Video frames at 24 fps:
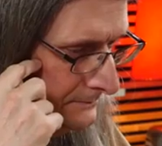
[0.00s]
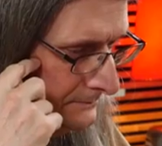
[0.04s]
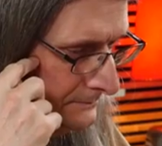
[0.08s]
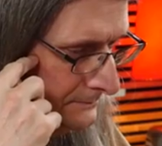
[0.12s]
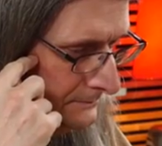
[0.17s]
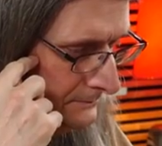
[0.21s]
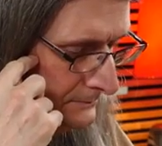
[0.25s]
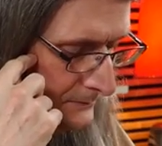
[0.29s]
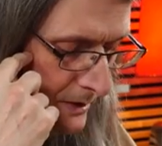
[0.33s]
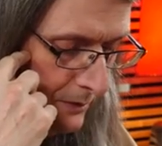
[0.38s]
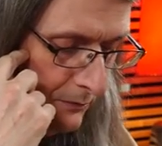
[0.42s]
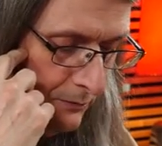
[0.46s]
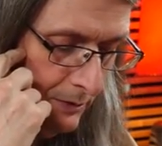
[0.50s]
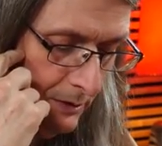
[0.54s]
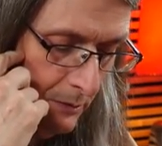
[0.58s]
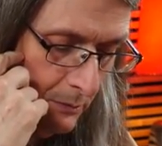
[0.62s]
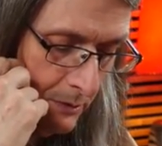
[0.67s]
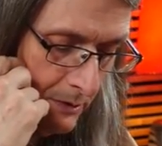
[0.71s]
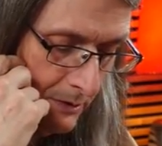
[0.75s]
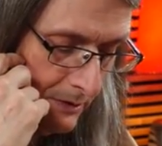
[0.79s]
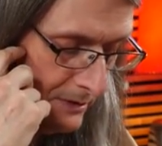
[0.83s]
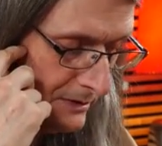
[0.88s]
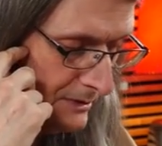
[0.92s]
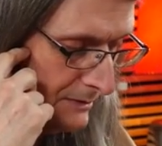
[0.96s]
hmm, I really
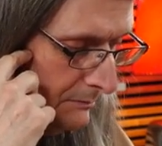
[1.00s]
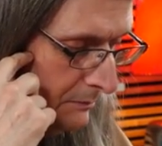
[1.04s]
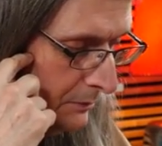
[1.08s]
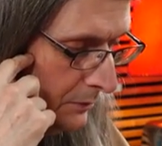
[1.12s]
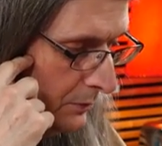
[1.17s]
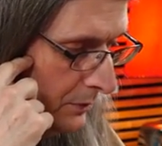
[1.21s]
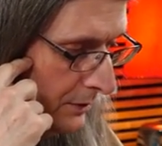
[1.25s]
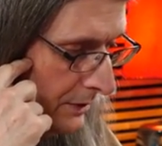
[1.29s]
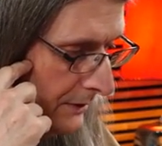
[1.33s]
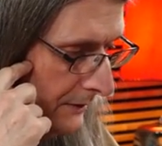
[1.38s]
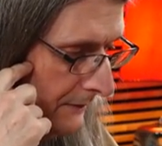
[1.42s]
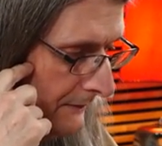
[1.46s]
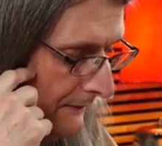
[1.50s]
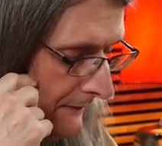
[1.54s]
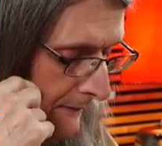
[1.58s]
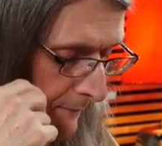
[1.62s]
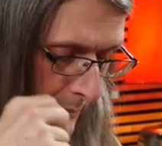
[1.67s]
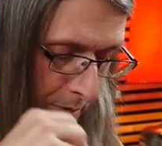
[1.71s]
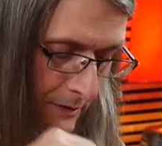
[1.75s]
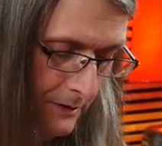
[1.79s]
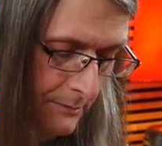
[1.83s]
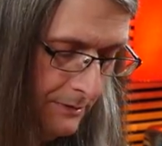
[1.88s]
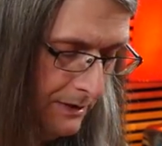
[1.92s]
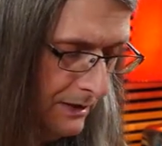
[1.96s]
want to explore.
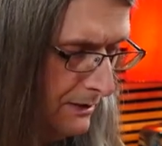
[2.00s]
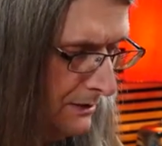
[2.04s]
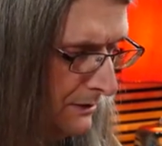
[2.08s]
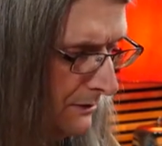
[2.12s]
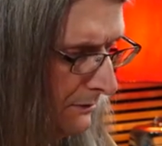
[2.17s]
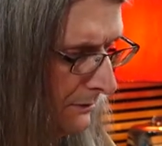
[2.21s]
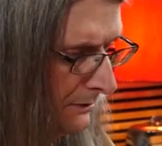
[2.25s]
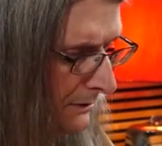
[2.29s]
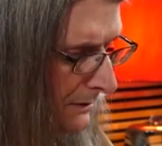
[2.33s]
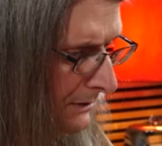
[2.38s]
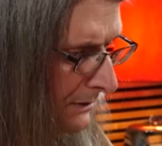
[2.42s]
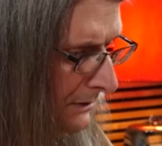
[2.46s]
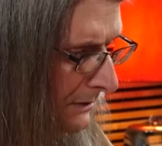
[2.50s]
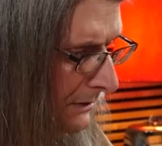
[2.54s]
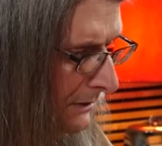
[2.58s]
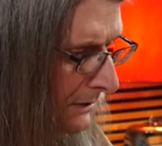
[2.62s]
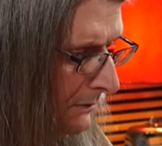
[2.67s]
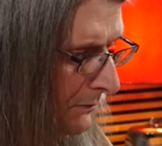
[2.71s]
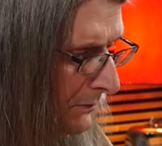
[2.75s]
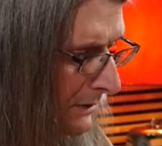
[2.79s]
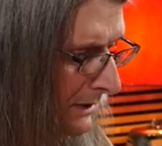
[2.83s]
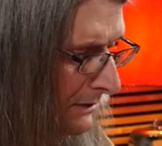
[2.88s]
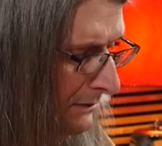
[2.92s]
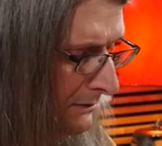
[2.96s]
But let me go,
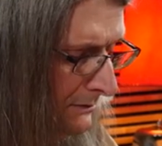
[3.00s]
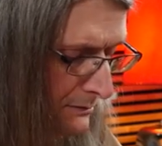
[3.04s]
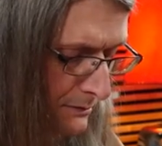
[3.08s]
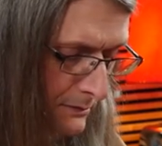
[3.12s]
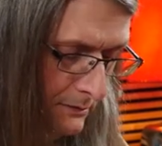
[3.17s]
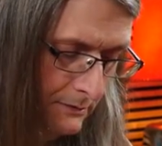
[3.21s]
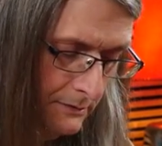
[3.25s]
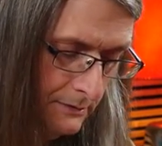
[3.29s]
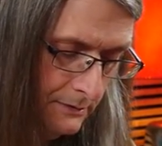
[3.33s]
well,